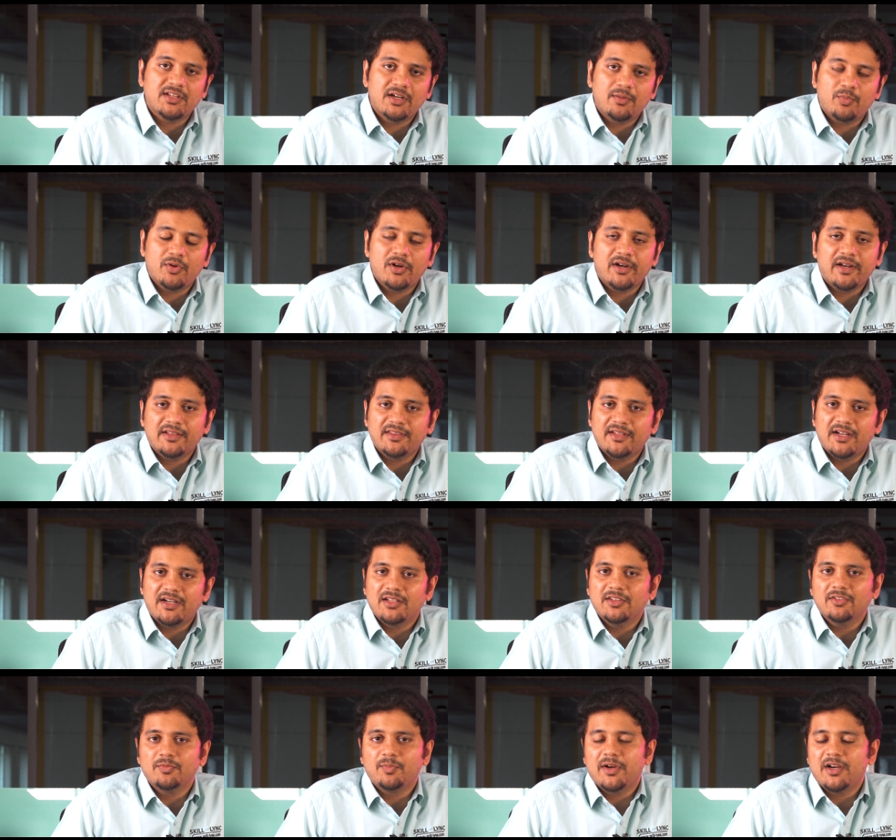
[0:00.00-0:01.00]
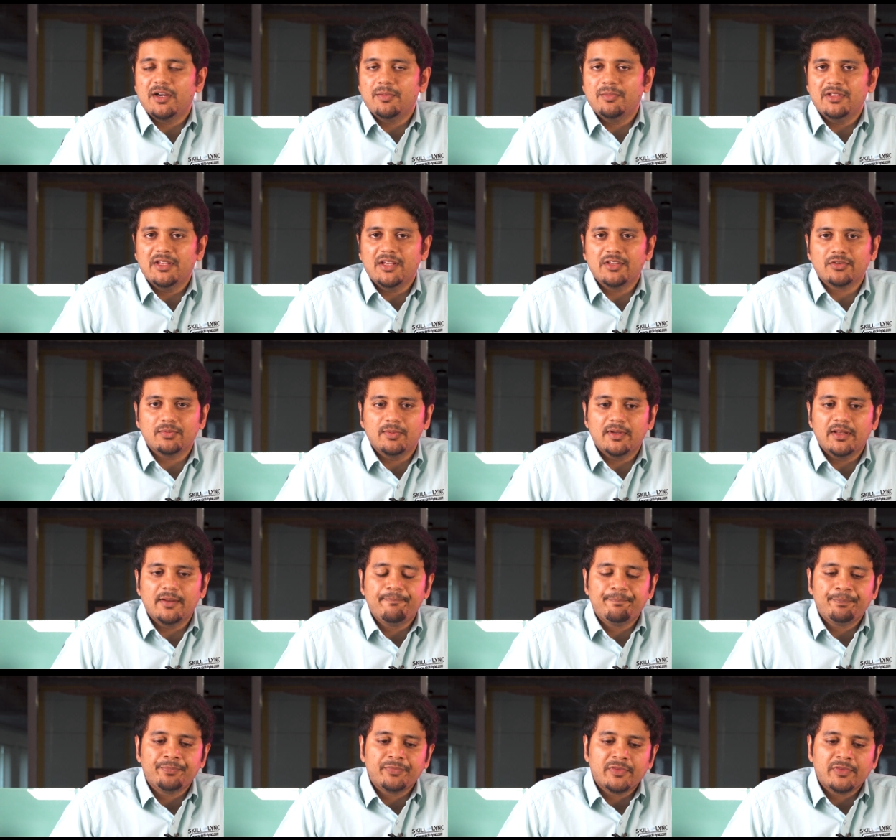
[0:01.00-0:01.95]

that point and that inspired me as well